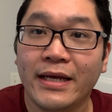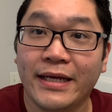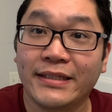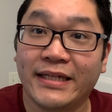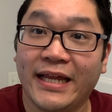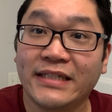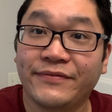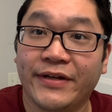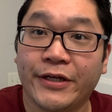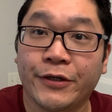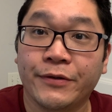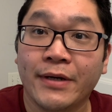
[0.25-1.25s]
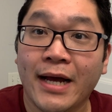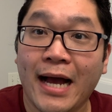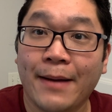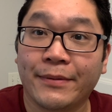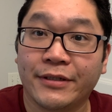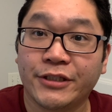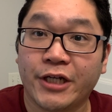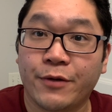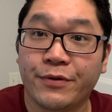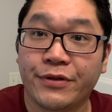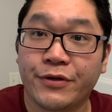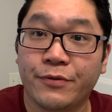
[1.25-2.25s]
In today's video, I'm going to share
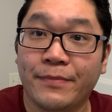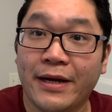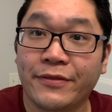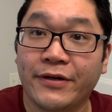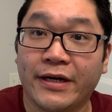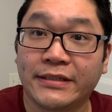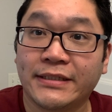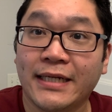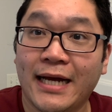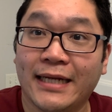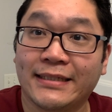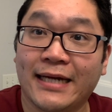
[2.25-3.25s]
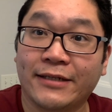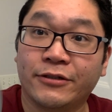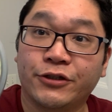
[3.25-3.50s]
with you my thoughts on Dr.